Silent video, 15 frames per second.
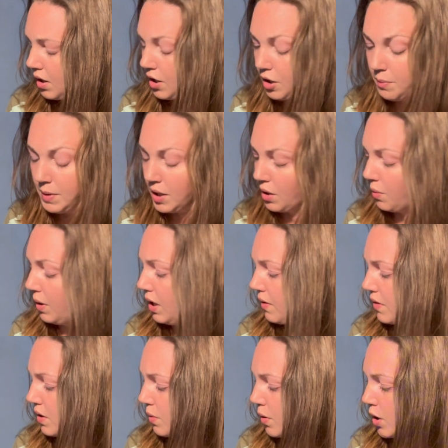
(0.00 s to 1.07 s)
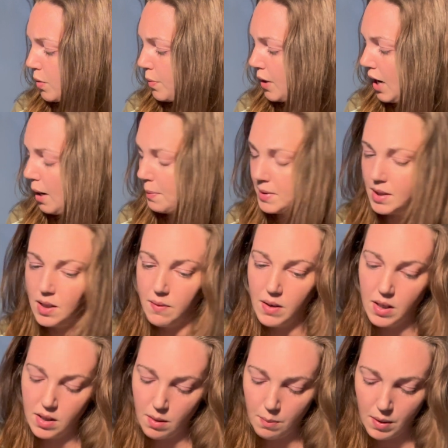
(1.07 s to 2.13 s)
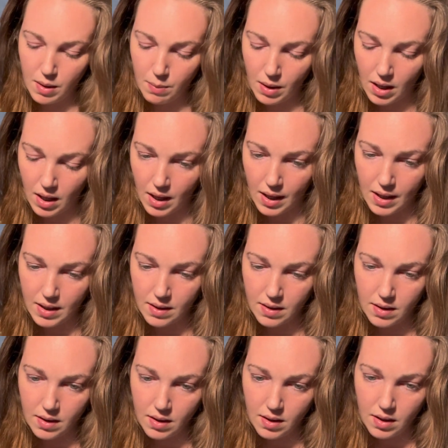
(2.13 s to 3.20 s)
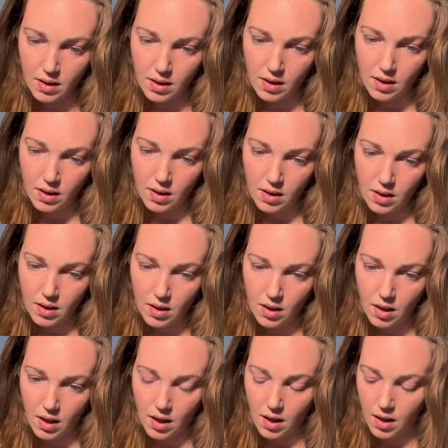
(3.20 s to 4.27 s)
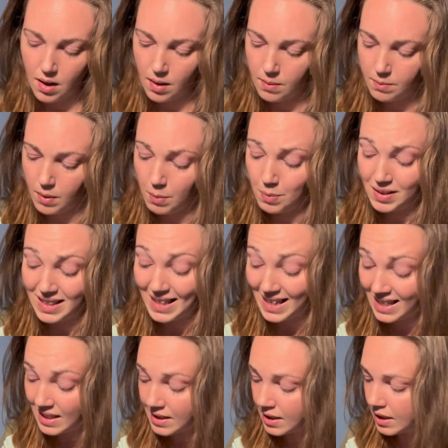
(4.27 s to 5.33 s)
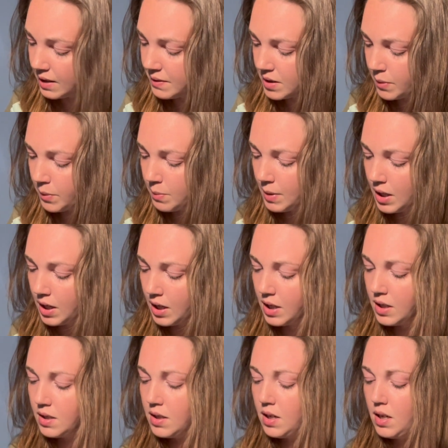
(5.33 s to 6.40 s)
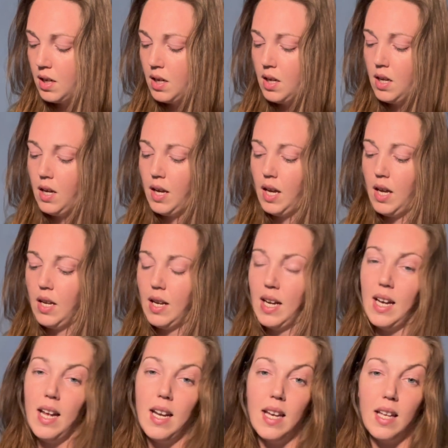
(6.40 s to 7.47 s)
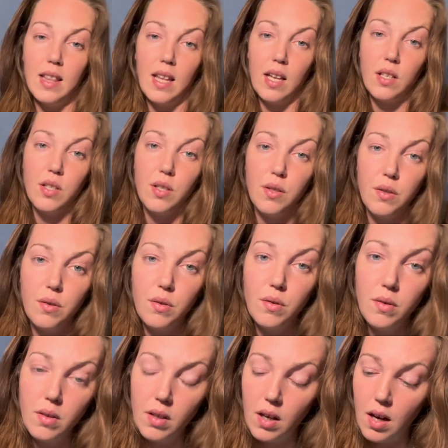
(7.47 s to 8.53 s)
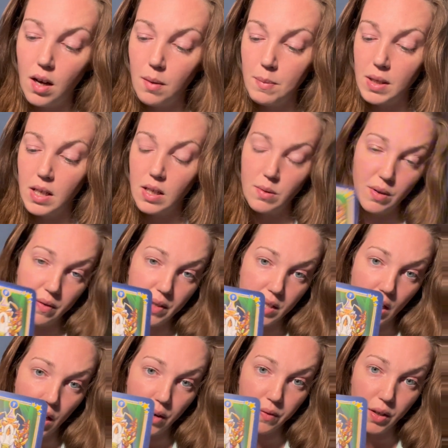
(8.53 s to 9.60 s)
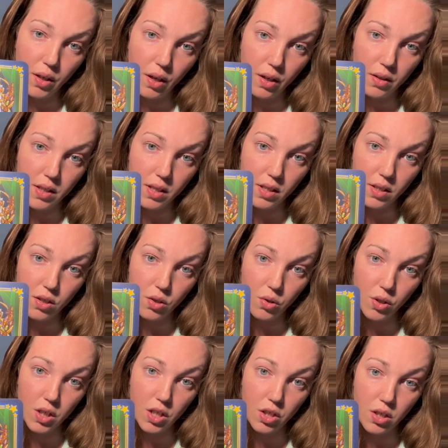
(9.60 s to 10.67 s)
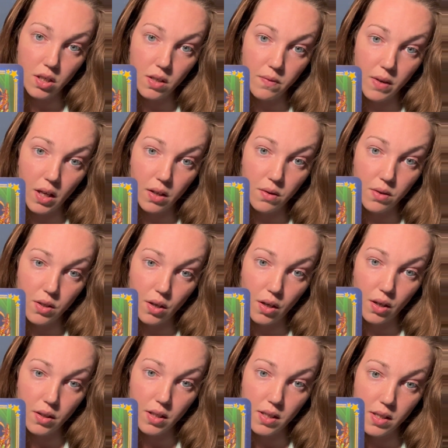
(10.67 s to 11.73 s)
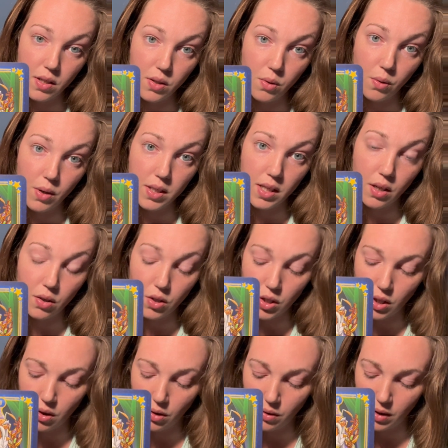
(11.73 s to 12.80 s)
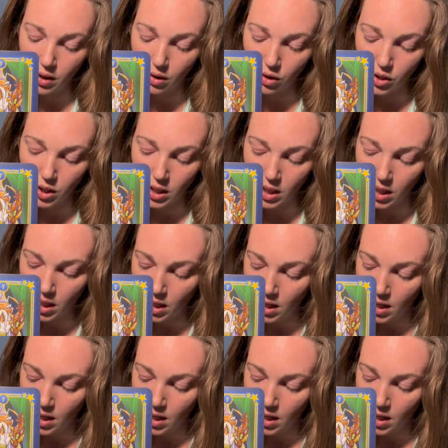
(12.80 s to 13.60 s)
could be a Queen of Swords, perhaps leaving somebody behind. A plan to leave someone behind. And I kind of get that too. because we have this Hierophant card. This is a traditions and values card. This is Taurus energy, earth energy,